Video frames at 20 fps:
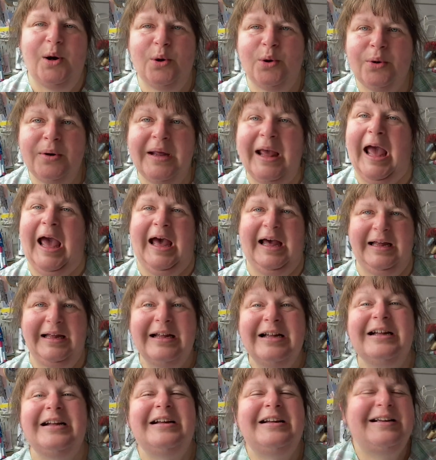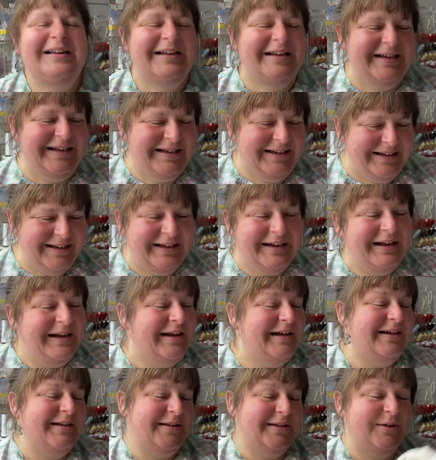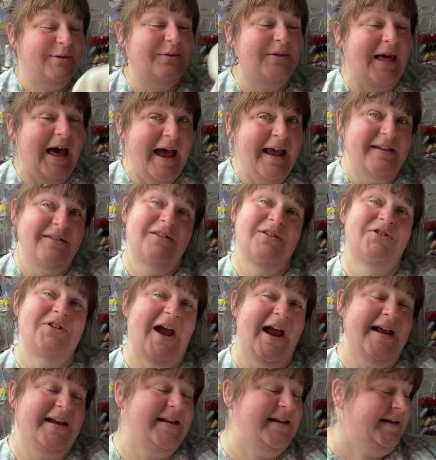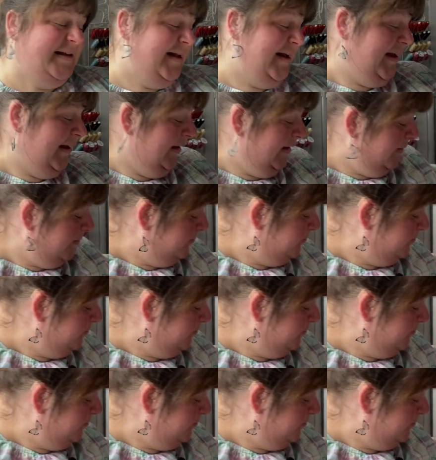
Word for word: Oh yeah. So that is the Jackson tees.